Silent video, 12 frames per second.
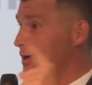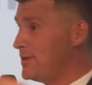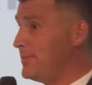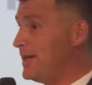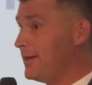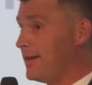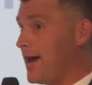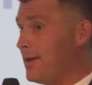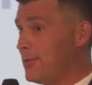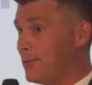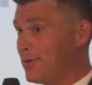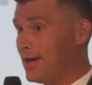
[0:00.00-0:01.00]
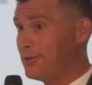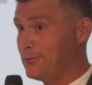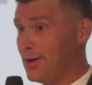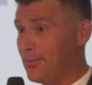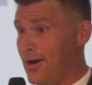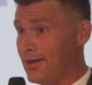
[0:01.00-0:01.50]
to be in alignment with that
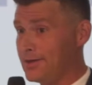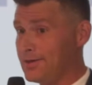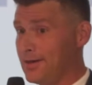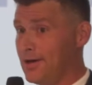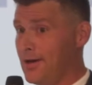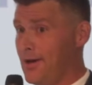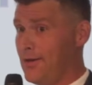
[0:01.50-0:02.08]
drug policy